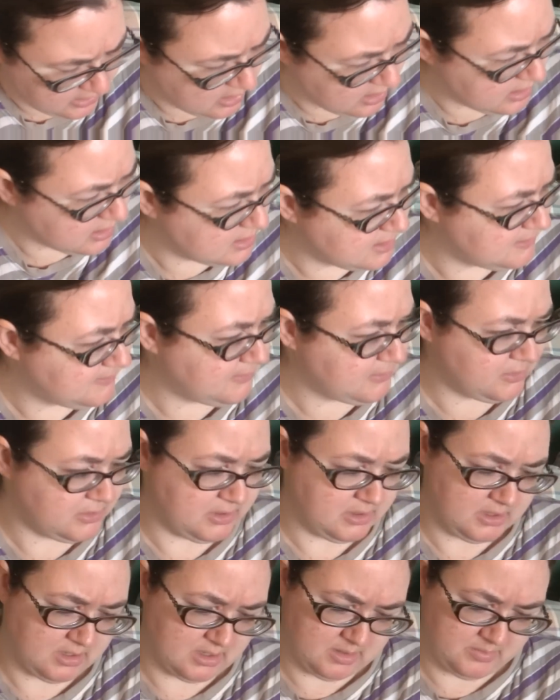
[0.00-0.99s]
calls for,
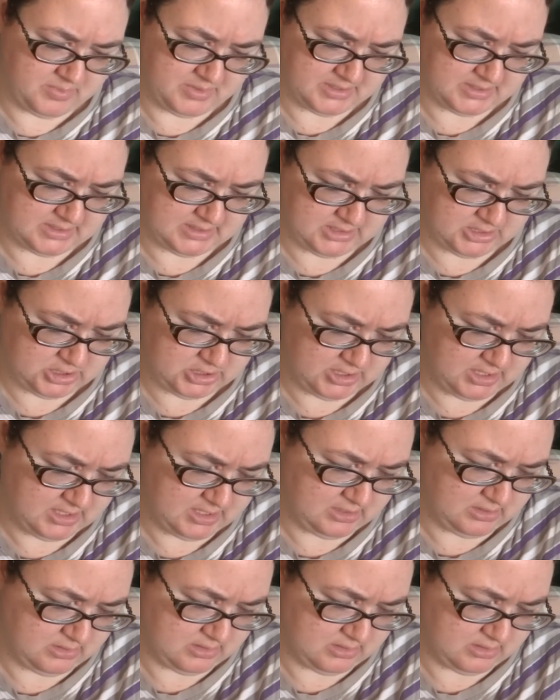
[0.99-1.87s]
I'll be stitching it